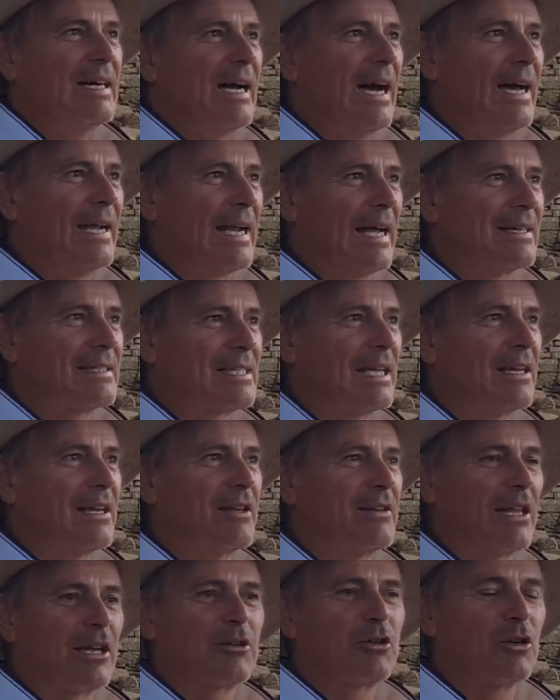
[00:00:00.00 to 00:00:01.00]
an
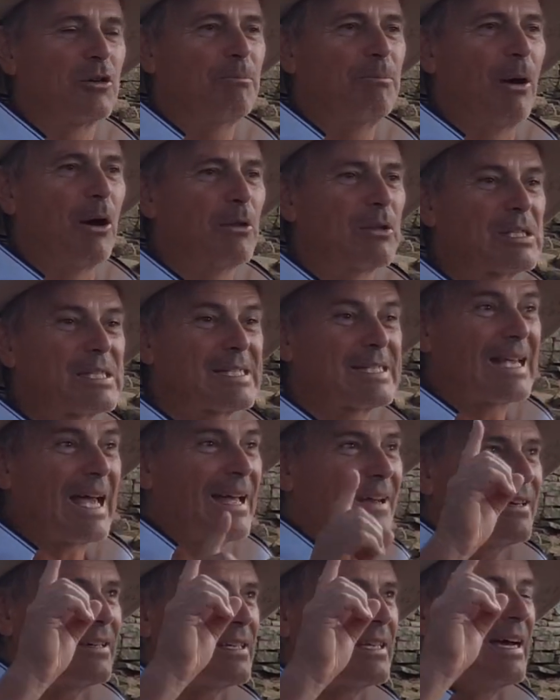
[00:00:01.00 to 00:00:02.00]
antenna that could both
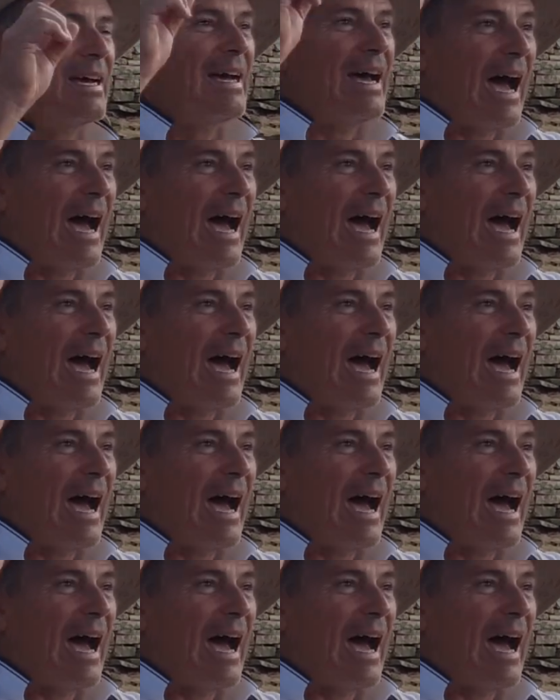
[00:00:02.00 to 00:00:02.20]
send